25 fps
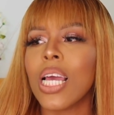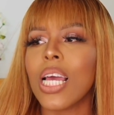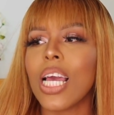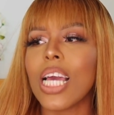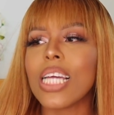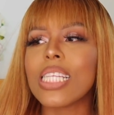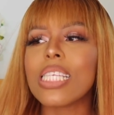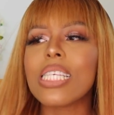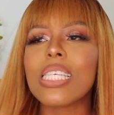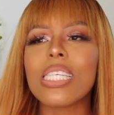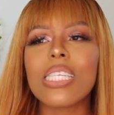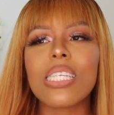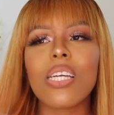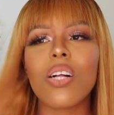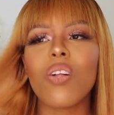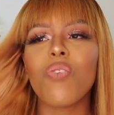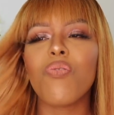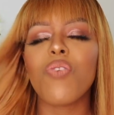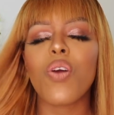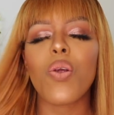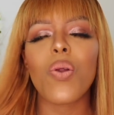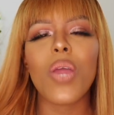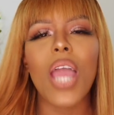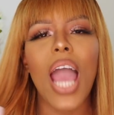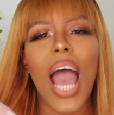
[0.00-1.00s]
it's still
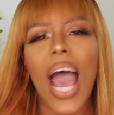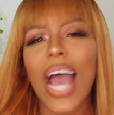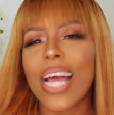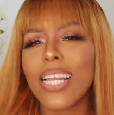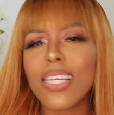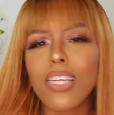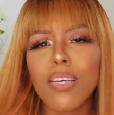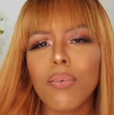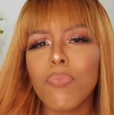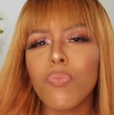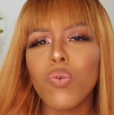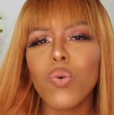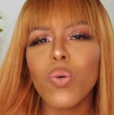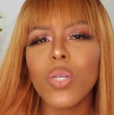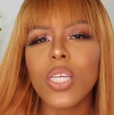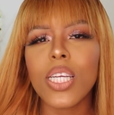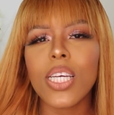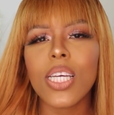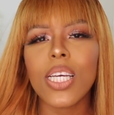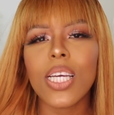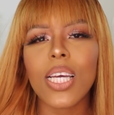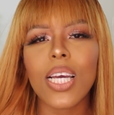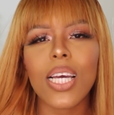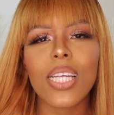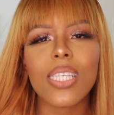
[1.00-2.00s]
very honeymoony.